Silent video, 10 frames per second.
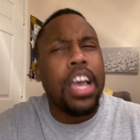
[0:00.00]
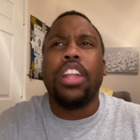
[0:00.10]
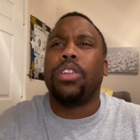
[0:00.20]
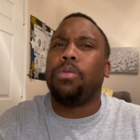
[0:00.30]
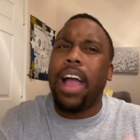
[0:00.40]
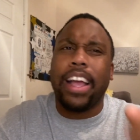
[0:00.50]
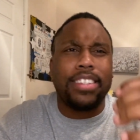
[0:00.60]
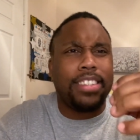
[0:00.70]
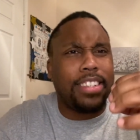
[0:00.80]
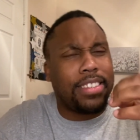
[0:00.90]
The
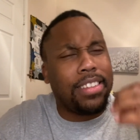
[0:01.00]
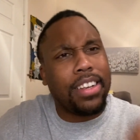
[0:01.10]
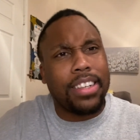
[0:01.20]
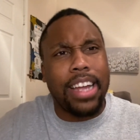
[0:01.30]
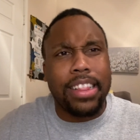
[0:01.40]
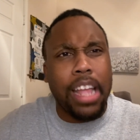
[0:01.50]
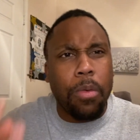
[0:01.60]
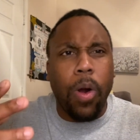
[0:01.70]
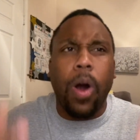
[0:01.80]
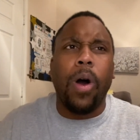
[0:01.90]
Rockets just looked like they
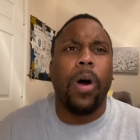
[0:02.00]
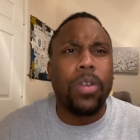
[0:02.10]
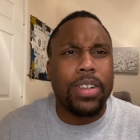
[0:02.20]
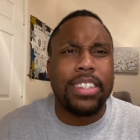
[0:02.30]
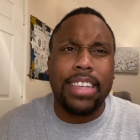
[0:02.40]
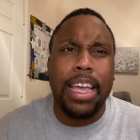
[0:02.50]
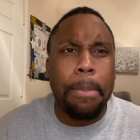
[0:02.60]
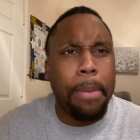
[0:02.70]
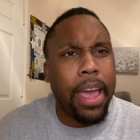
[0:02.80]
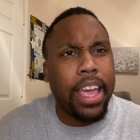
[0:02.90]
were all on the same
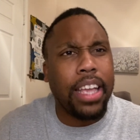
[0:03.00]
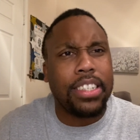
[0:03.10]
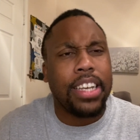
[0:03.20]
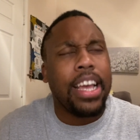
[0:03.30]
page.